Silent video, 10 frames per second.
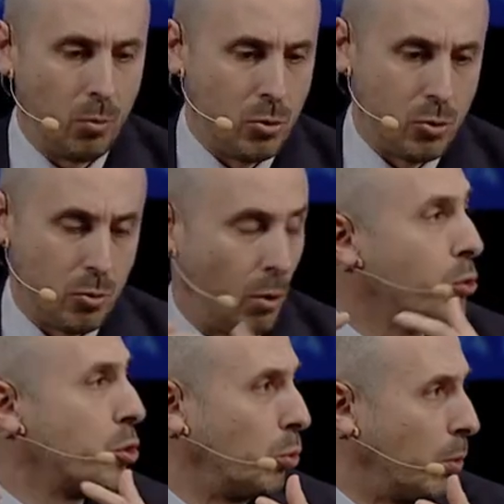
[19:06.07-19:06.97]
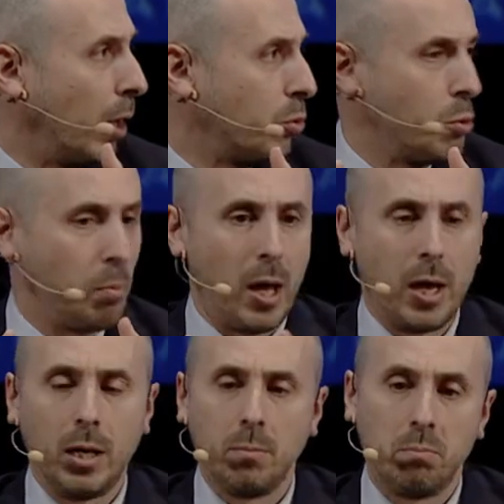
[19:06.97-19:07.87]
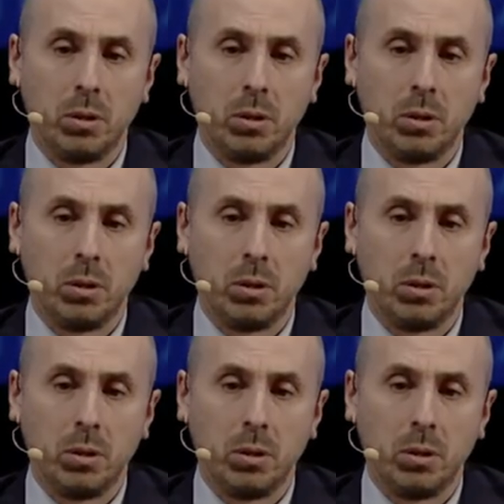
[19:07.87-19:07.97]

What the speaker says: which also took out supply,